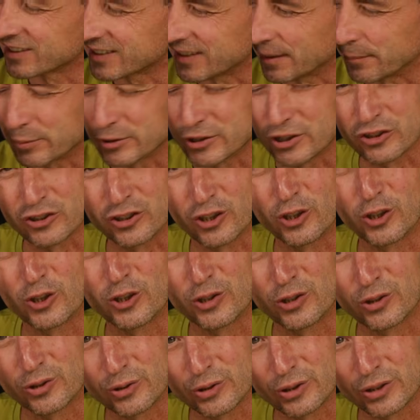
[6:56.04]
temperatures
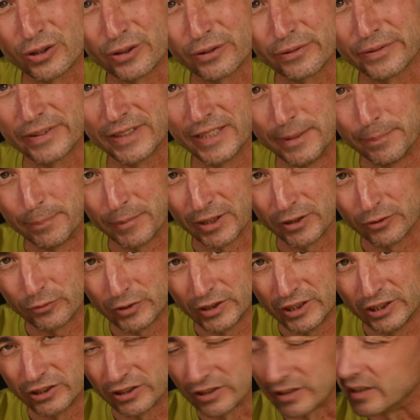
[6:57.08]
unheard of in my
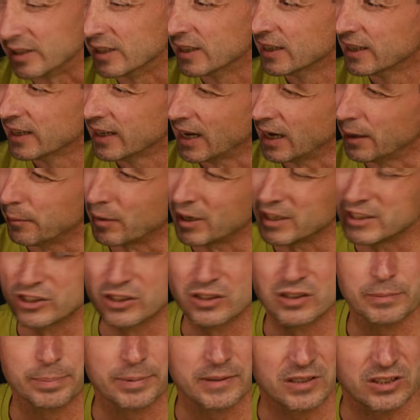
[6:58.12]
region. And my
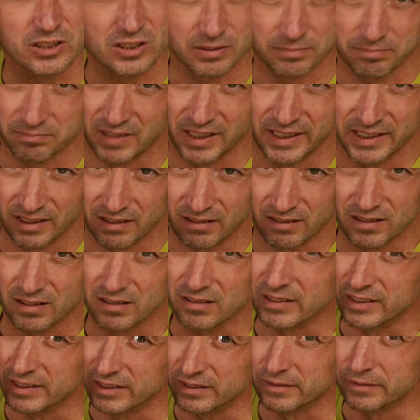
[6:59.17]
junipers, they are
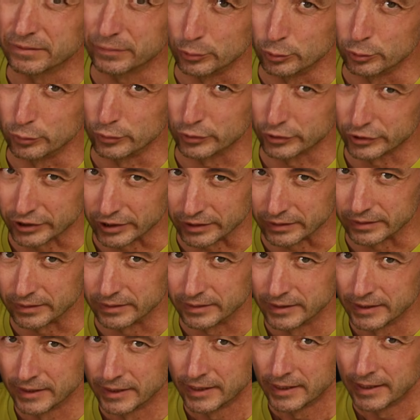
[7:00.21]
in full sun.
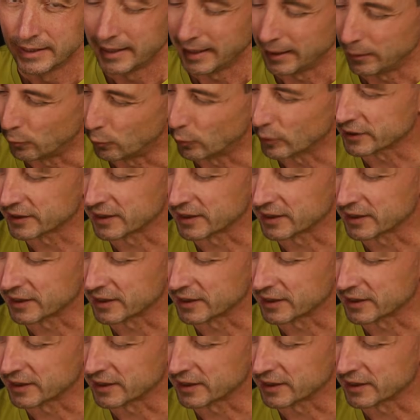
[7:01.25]
And what